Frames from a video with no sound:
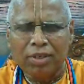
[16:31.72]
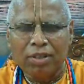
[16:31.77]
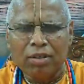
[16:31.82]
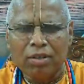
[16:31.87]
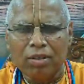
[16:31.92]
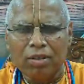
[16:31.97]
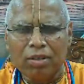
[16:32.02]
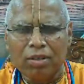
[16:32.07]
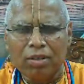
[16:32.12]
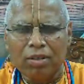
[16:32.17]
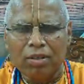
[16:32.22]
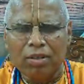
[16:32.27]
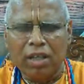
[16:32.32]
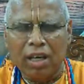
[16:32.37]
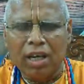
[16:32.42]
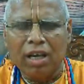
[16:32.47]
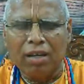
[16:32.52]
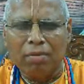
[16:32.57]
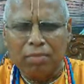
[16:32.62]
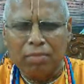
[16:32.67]
The
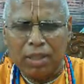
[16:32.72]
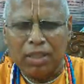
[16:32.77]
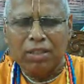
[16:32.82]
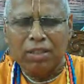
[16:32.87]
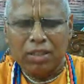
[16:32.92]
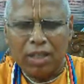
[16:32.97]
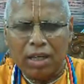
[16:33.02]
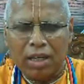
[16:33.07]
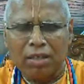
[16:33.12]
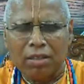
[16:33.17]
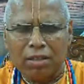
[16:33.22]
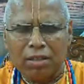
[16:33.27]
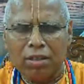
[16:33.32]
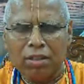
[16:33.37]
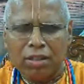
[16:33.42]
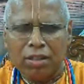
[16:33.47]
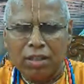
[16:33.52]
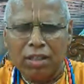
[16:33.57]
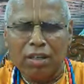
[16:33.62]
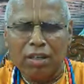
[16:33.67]
holy name is
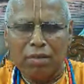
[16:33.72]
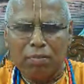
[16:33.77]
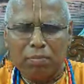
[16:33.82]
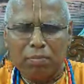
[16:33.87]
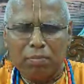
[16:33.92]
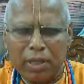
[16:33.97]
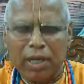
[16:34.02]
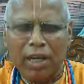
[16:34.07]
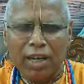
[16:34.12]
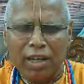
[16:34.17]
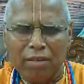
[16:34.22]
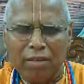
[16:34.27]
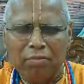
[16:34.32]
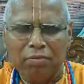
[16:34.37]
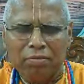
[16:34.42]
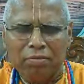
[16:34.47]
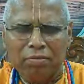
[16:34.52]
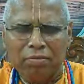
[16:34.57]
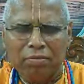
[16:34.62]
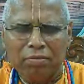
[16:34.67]
that Krishna
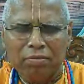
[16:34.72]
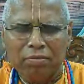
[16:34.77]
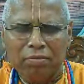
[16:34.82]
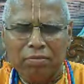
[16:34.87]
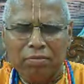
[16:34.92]
Prem.